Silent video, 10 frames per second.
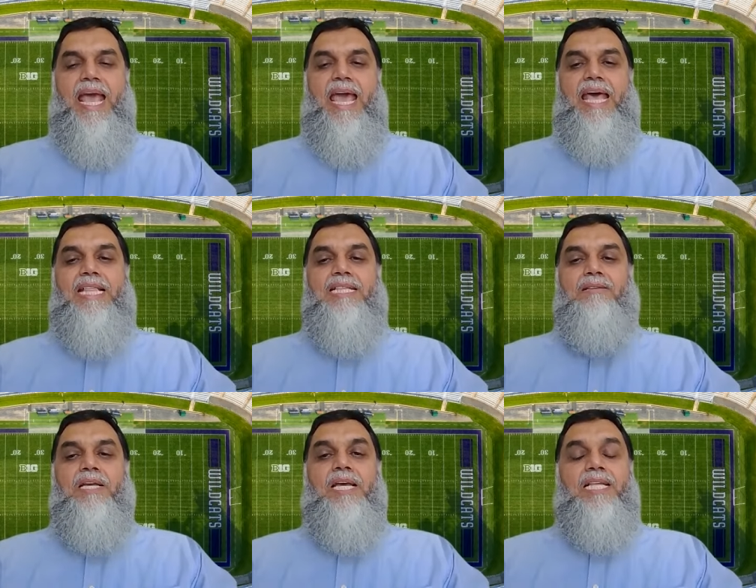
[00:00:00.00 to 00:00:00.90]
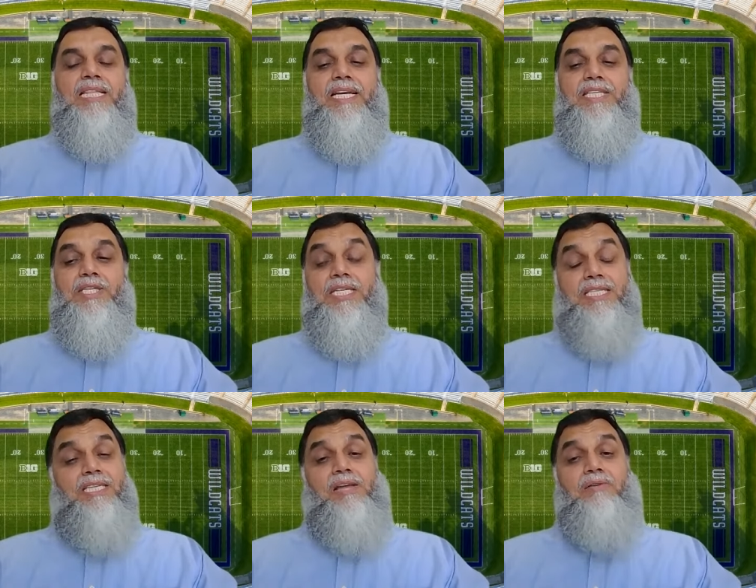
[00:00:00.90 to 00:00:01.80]
And this
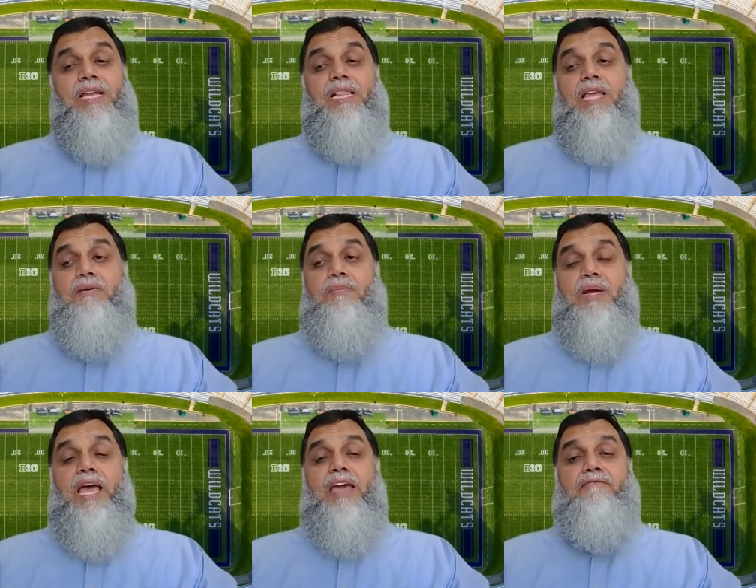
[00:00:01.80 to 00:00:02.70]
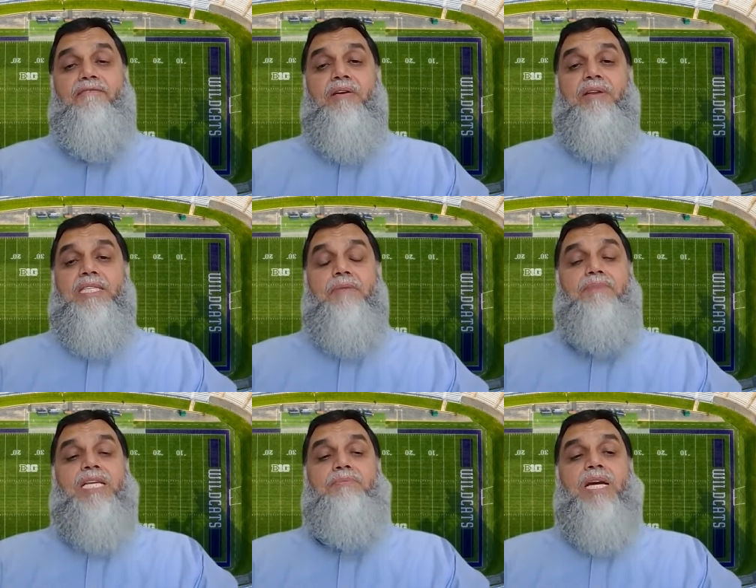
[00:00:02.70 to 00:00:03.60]
is really what I have found as the
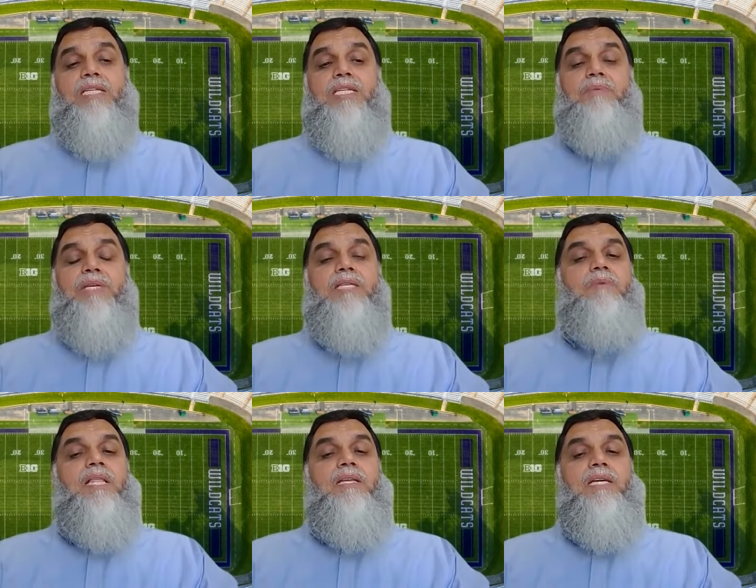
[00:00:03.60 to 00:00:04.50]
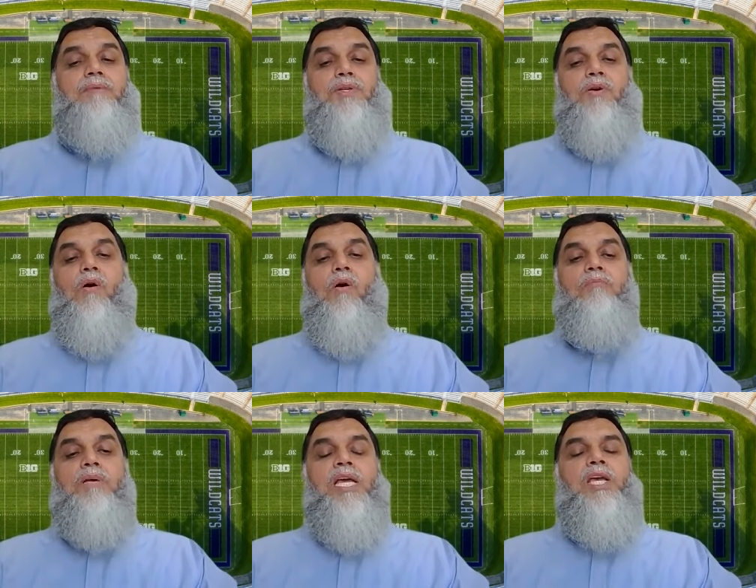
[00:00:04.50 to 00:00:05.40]
best practice, because by the time you go
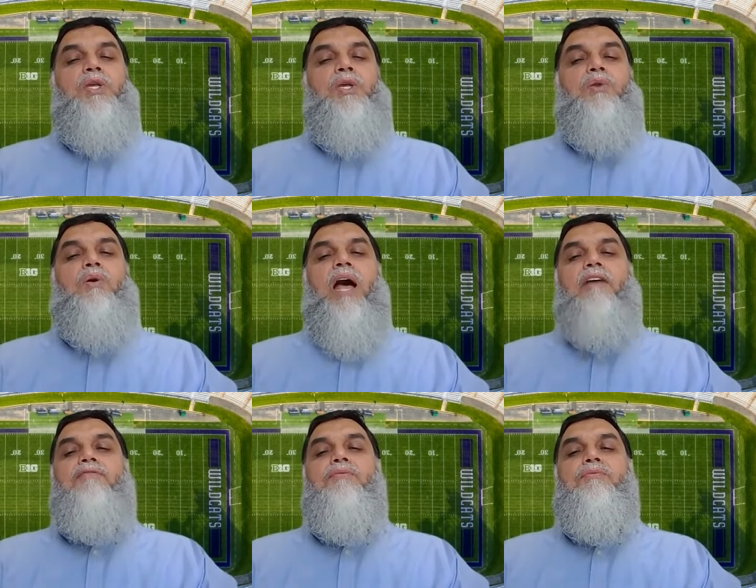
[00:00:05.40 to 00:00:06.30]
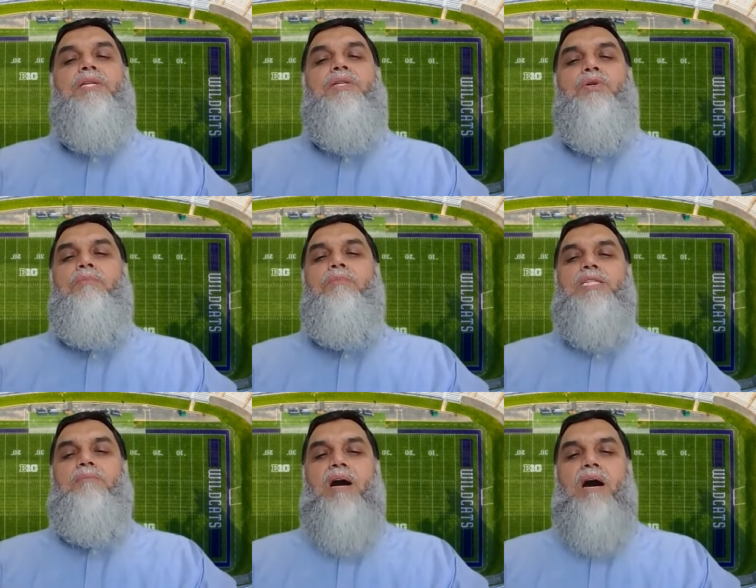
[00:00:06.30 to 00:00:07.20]
home, you don't have to worry too
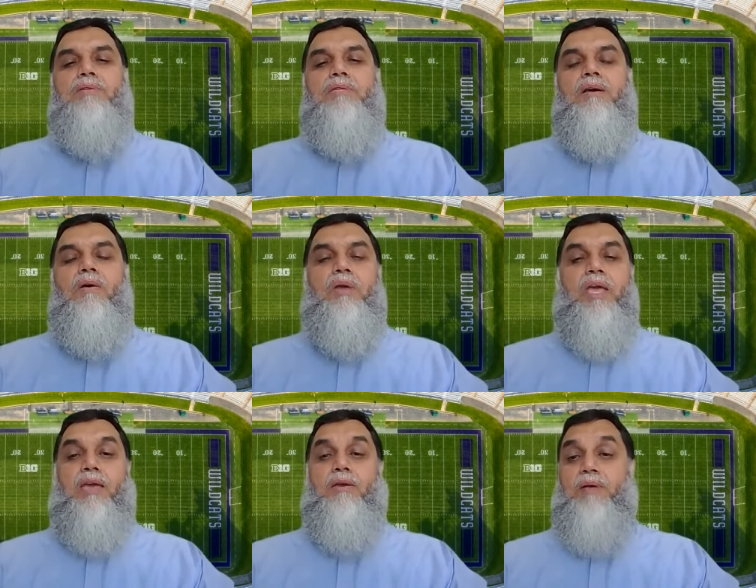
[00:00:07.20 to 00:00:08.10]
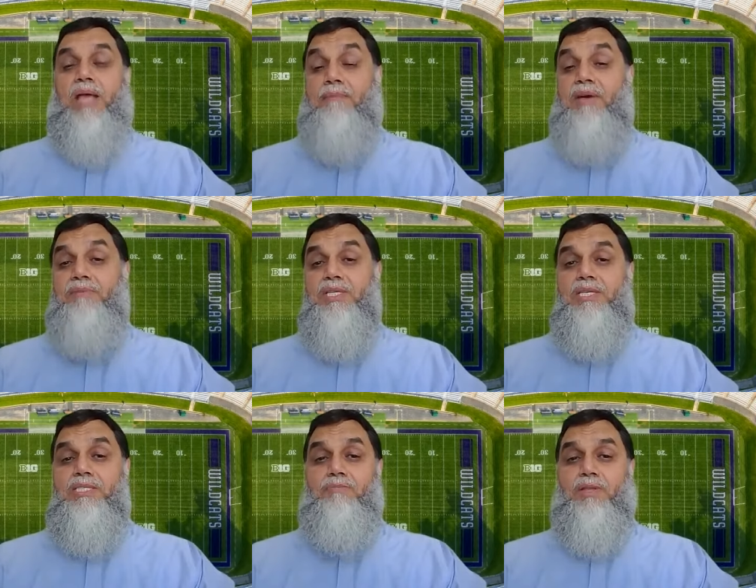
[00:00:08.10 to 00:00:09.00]
much about, okay, am I
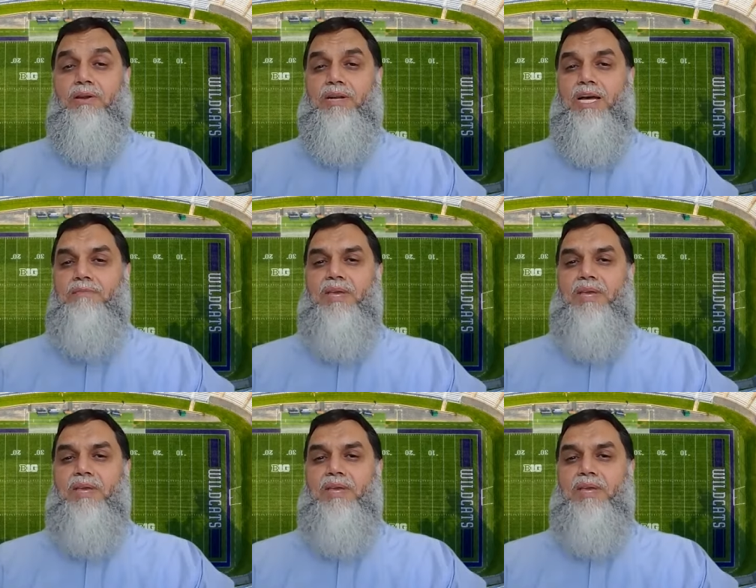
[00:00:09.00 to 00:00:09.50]
missing something or not?